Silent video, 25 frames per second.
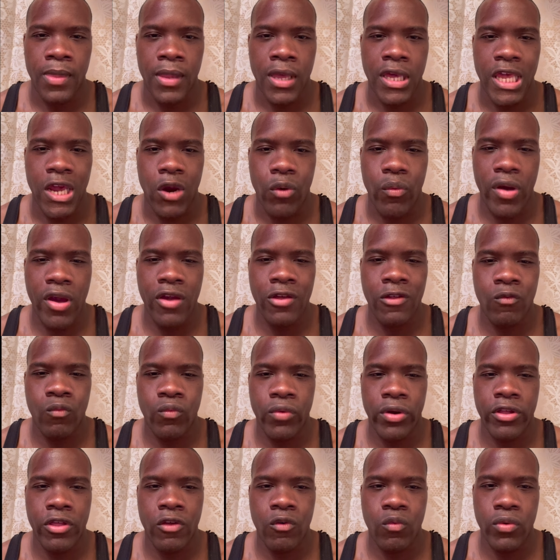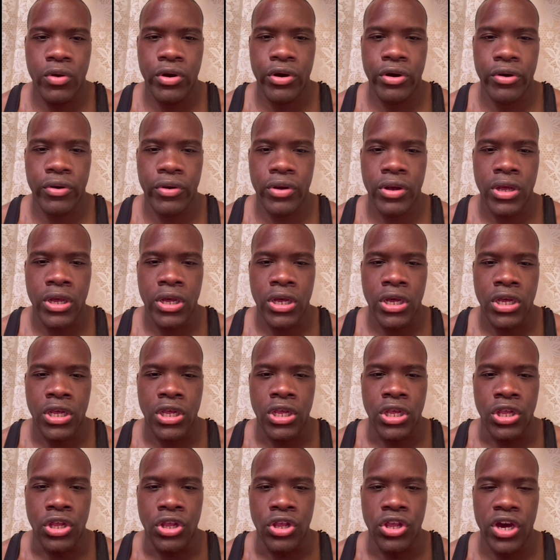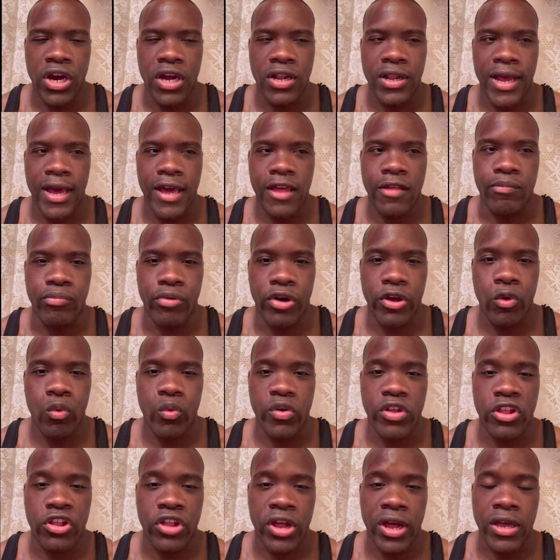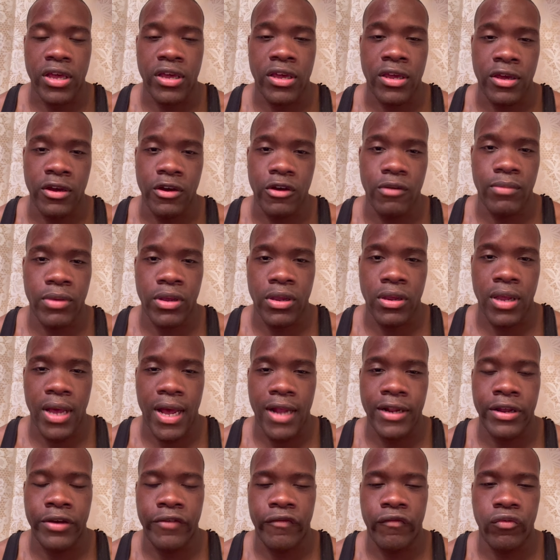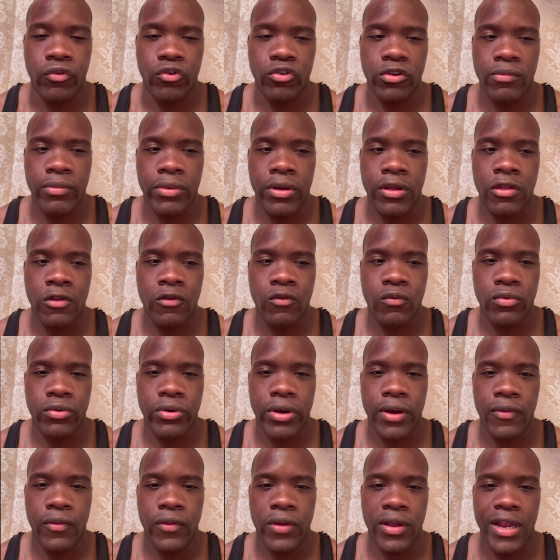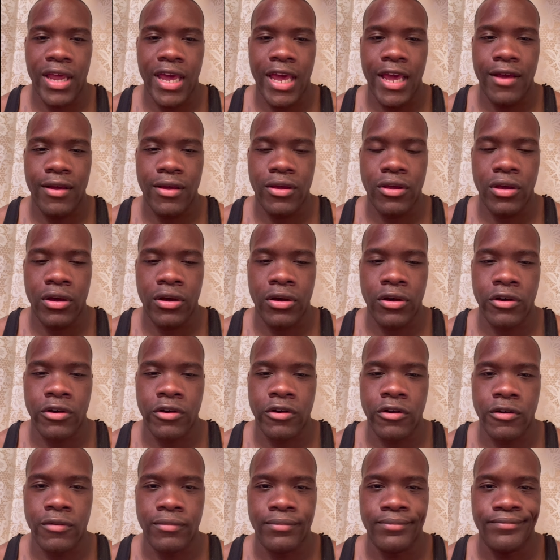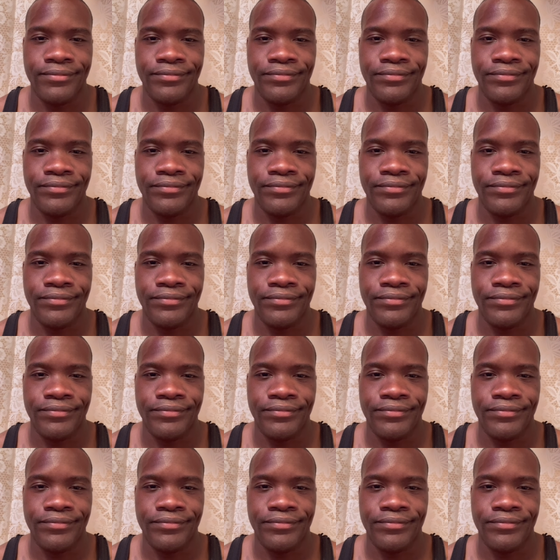y'all way somewhere to where Nigga Nate's brother was shot and killed, man, out down Florida, man, to where I think they had, uh,